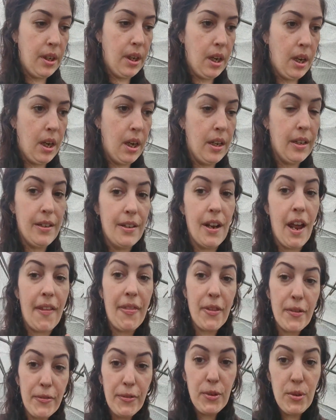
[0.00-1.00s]
uh,
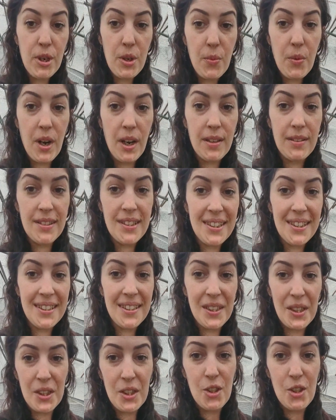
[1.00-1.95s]
not the fruity ones,